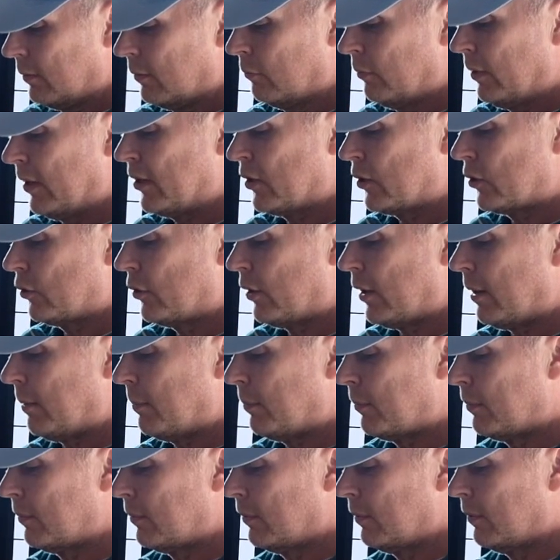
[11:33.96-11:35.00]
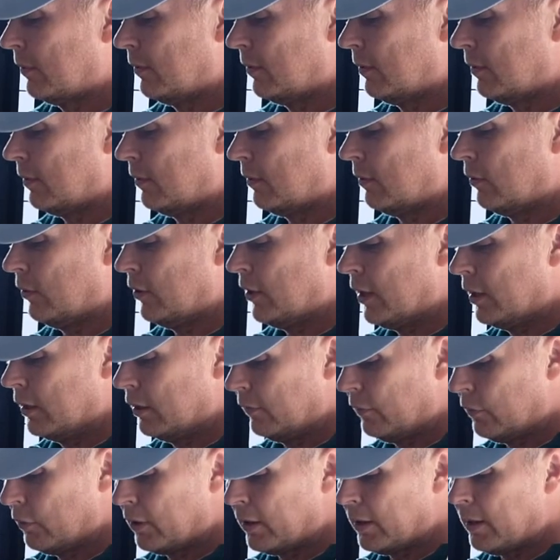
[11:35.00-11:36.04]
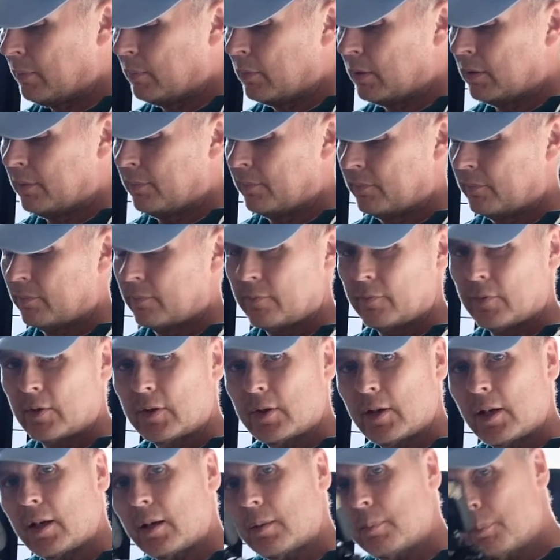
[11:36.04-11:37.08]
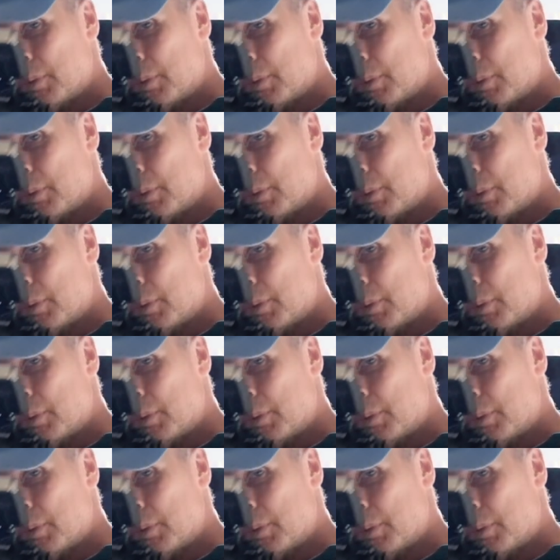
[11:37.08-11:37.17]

wrist strap on the end of your camera for taking